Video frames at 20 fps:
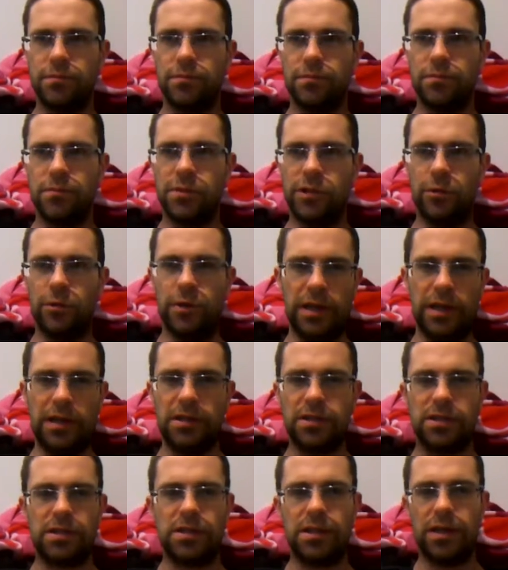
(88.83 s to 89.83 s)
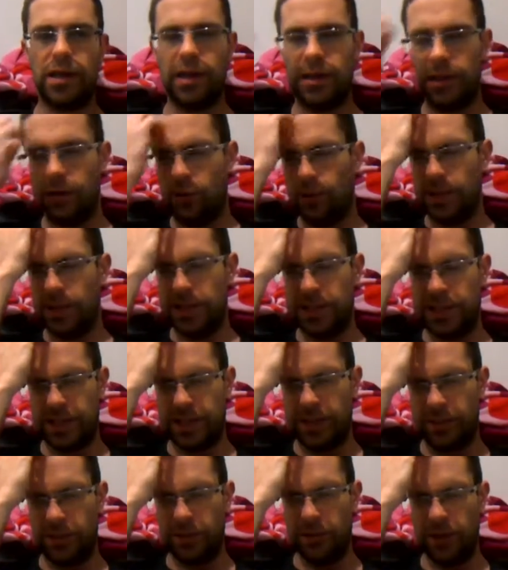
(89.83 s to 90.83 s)
units. And there were about
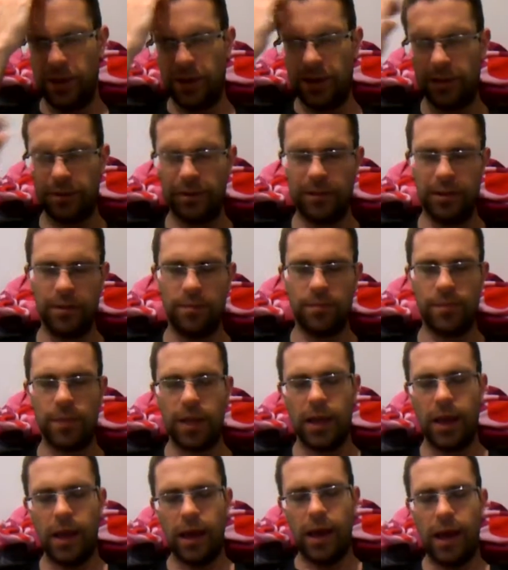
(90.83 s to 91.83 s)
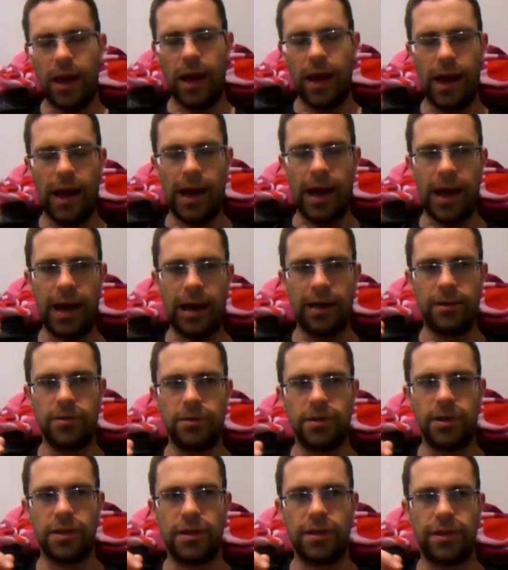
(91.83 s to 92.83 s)
7 or 8 of them,
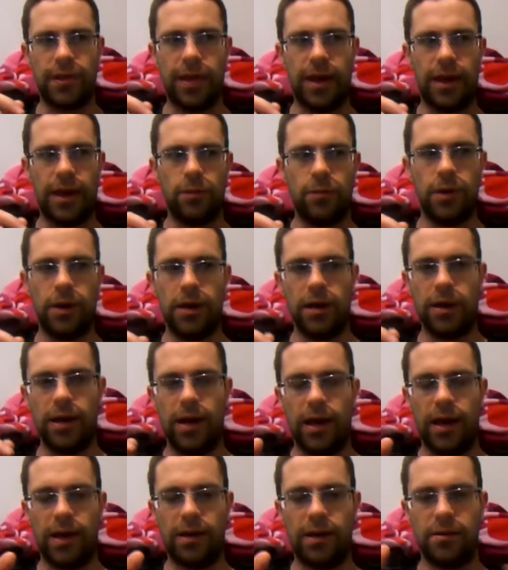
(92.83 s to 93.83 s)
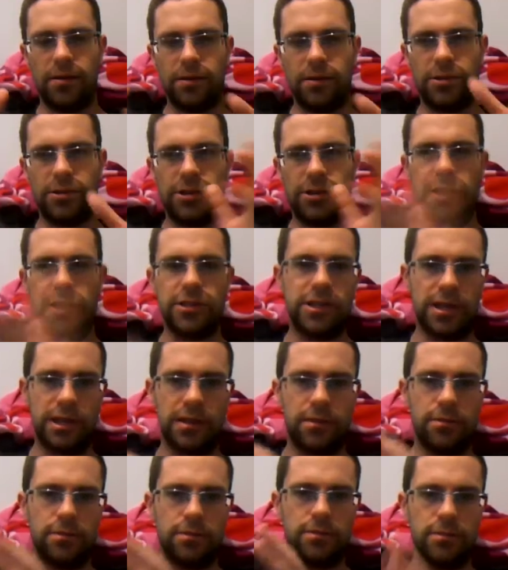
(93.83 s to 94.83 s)
and they were
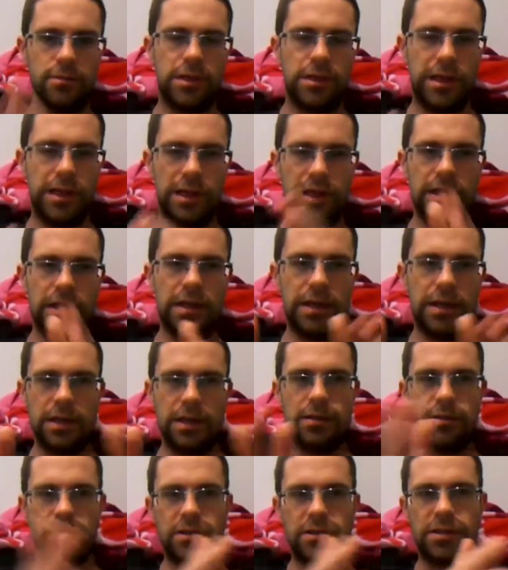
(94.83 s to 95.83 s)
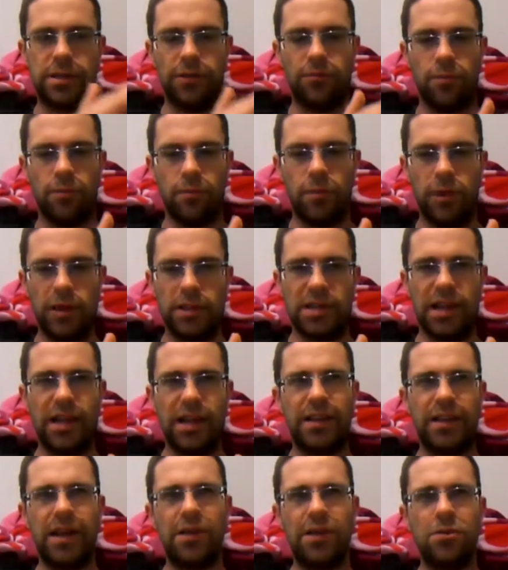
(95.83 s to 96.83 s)
judging the different breeds,
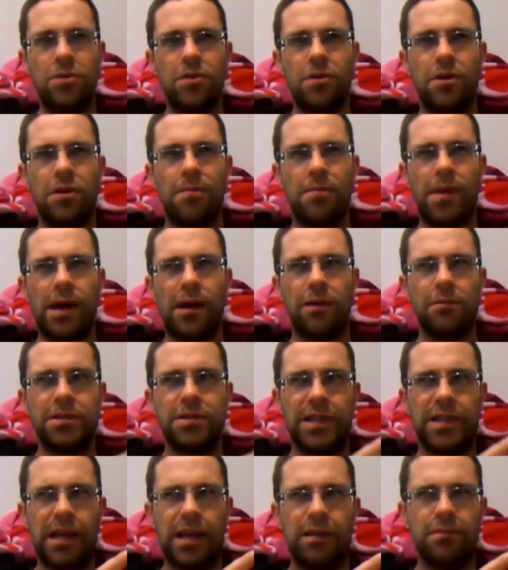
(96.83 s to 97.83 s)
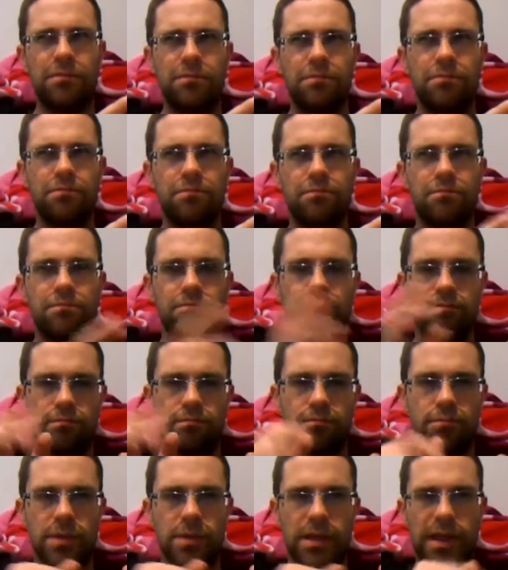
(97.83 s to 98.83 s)
and there were about 10
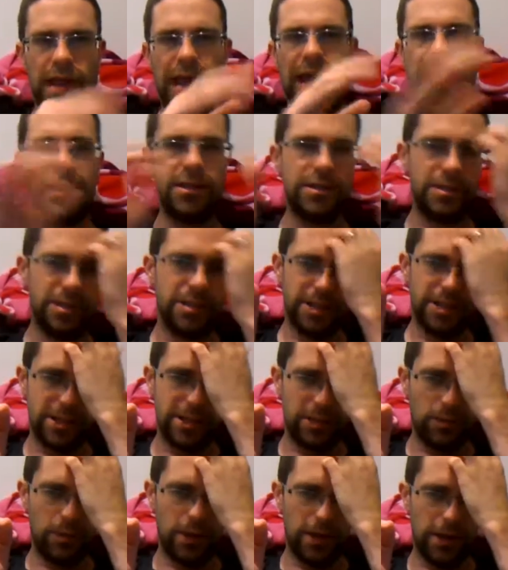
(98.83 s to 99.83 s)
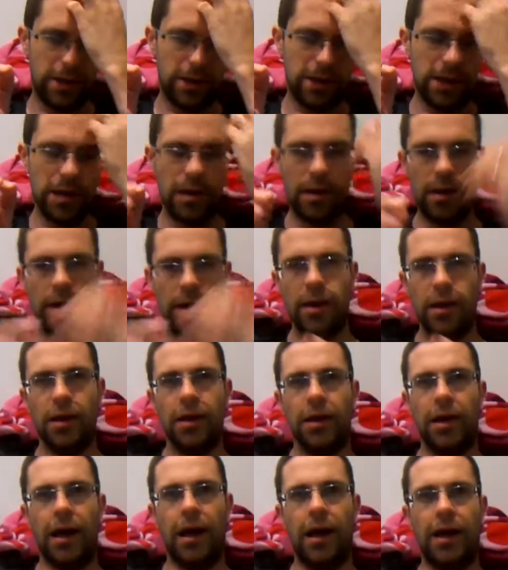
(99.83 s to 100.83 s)
cages, as it were.
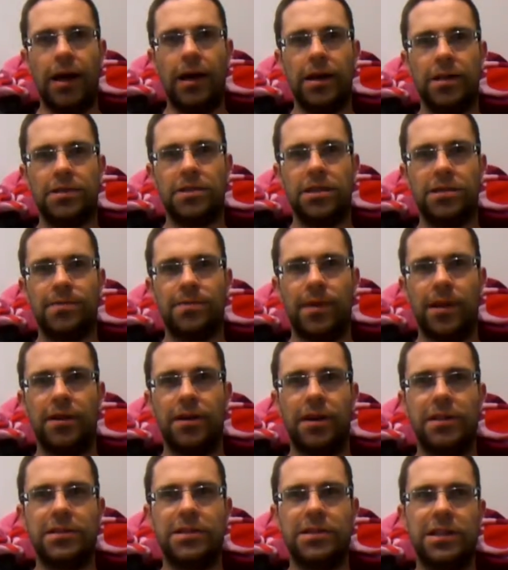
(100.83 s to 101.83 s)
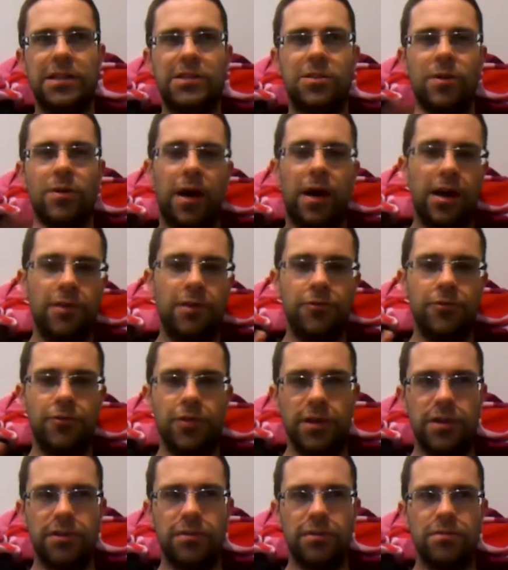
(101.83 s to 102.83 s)
So it's about 90 to
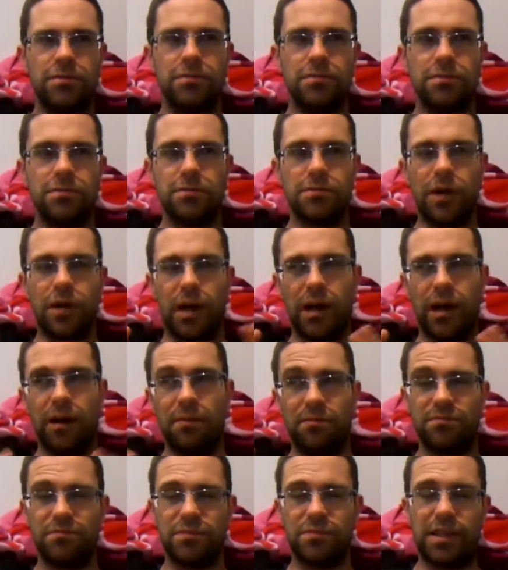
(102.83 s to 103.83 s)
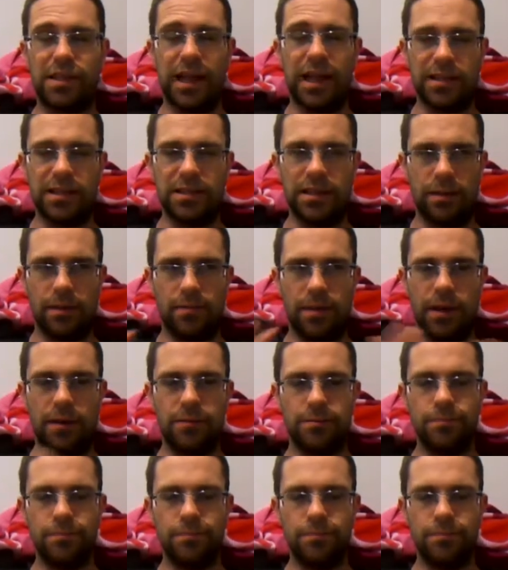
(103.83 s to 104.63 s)
100, I'm guessing about.